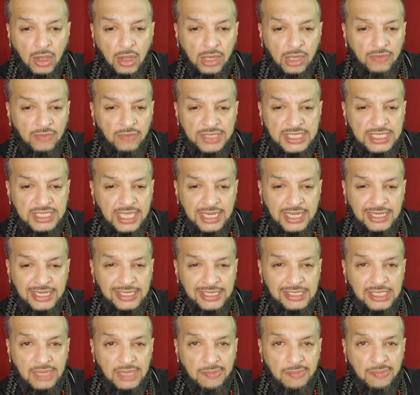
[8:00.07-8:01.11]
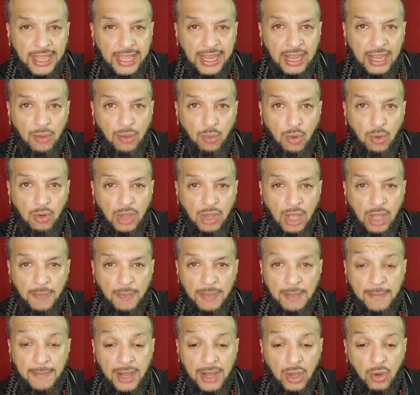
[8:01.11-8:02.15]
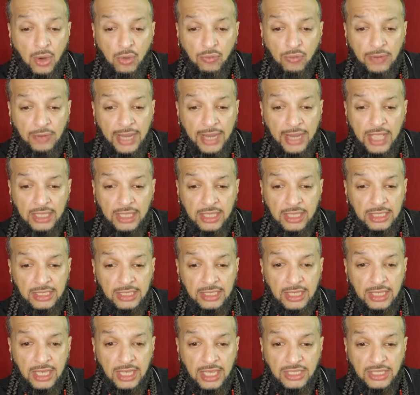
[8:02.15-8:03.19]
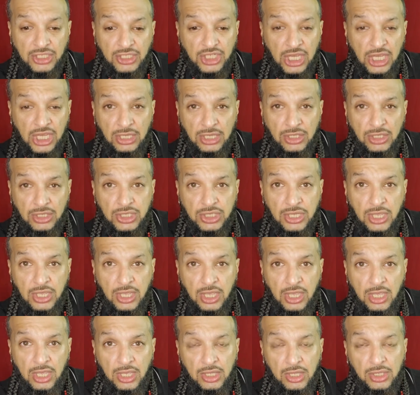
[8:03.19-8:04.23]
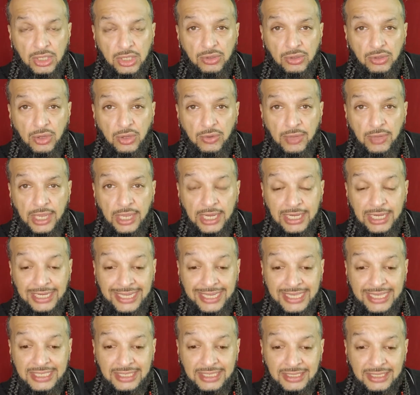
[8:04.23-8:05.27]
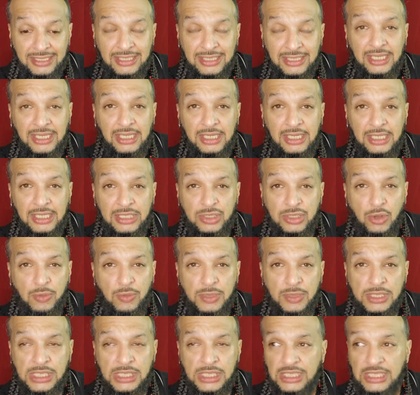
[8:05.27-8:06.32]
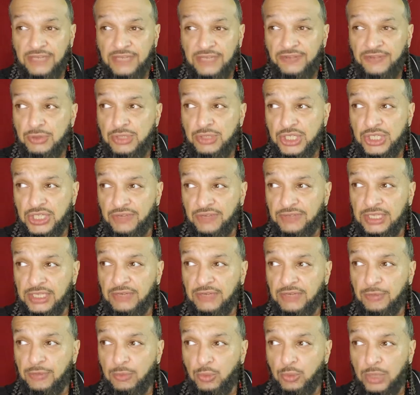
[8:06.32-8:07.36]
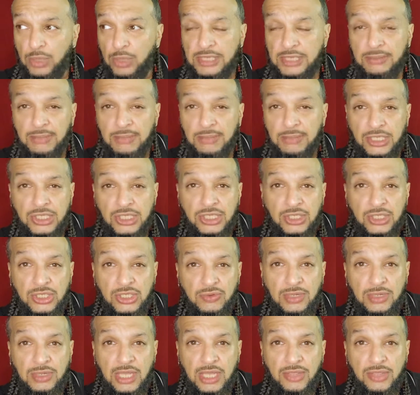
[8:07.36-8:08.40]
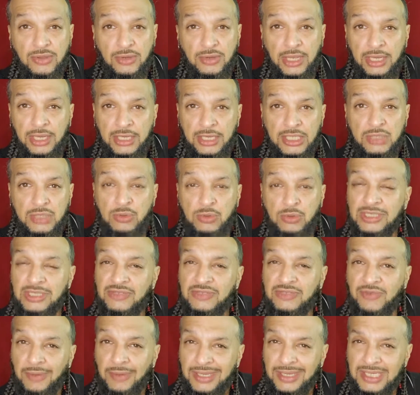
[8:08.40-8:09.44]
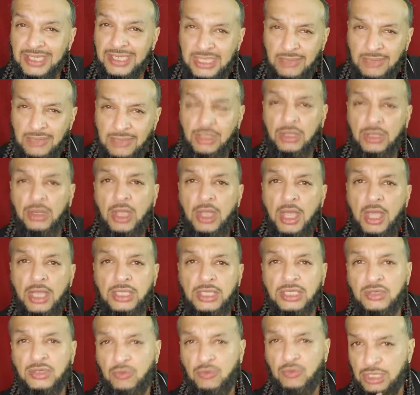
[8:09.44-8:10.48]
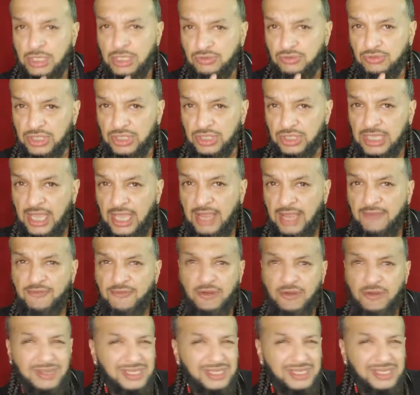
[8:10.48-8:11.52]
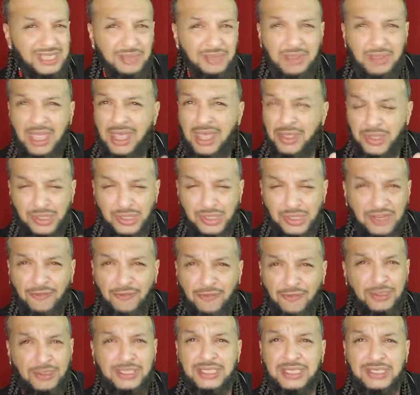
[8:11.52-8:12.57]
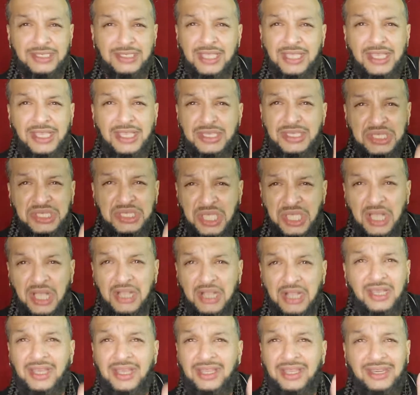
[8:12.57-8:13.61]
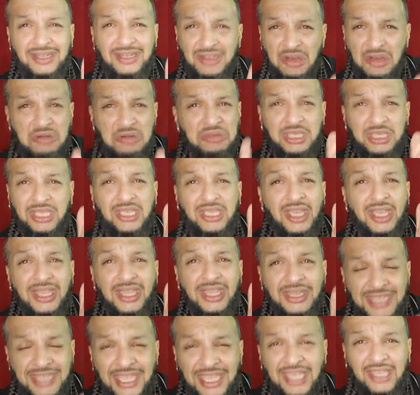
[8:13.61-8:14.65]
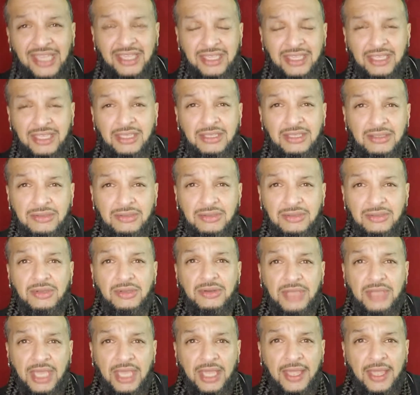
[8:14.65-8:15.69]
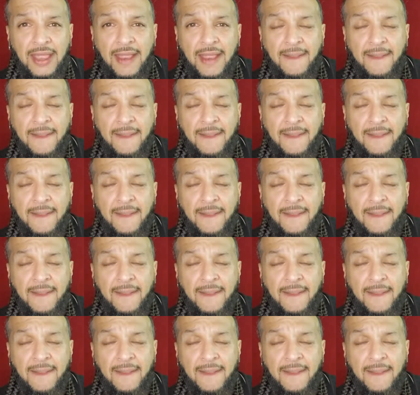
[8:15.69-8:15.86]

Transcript: of a sudden it seemed like I woke up and my whole reality has changed, you know, and in essence it did. It's almost as if you shifted from one dimension to another. And this one is very similar to the one you just came from, except the difference is suck, donkey, dick. Okay.